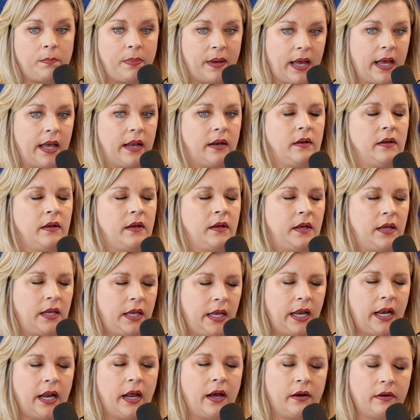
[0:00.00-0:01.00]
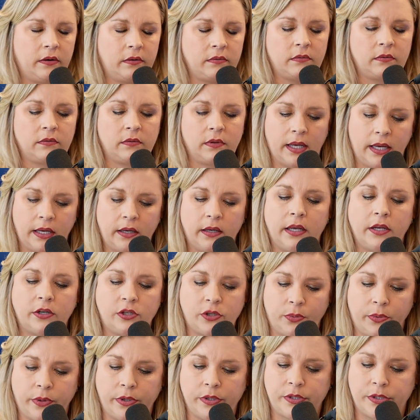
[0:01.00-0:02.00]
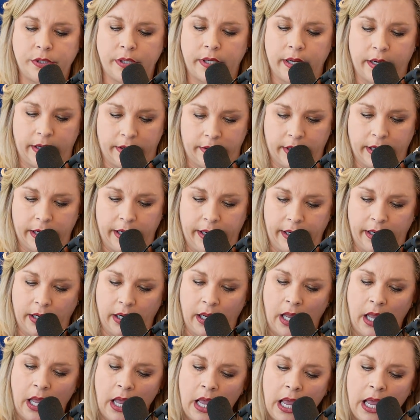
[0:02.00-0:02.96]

but get your roots done. All right.